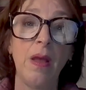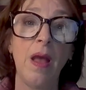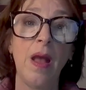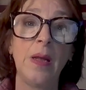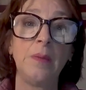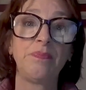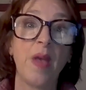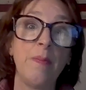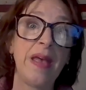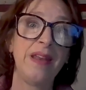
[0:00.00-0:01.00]
a
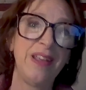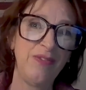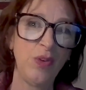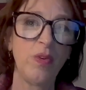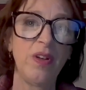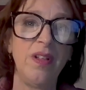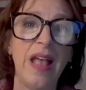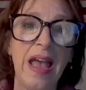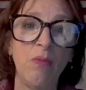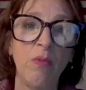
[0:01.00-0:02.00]
bed, if you will,
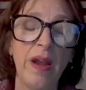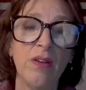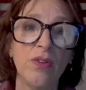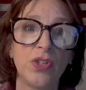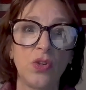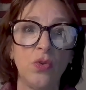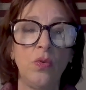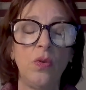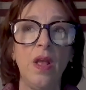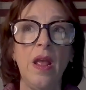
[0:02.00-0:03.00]
at Rainier
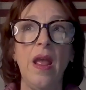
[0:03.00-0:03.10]
School,